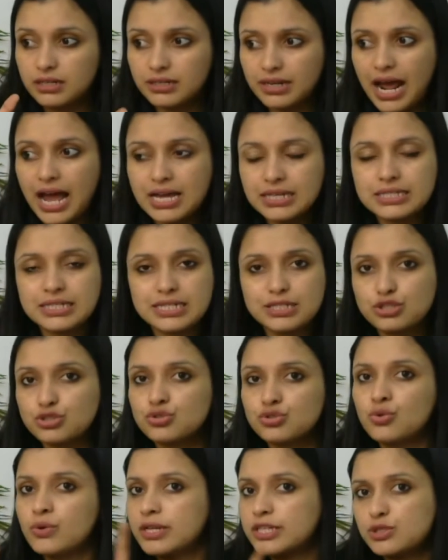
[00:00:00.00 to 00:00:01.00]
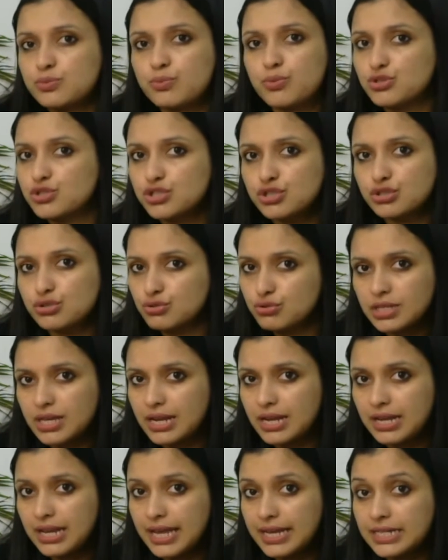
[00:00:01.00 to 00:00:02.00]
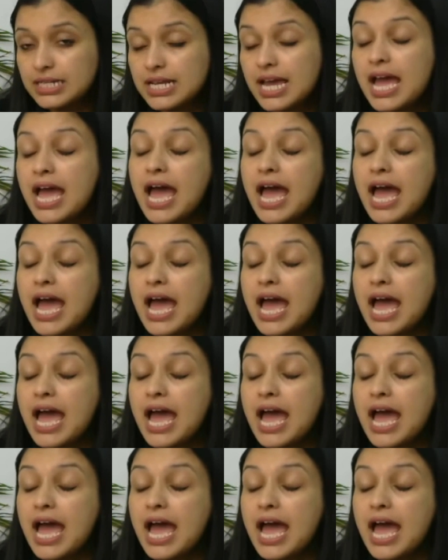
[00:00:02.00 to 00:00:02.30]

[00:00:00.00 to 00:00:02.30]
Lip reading: grass has no exposure to sunlight,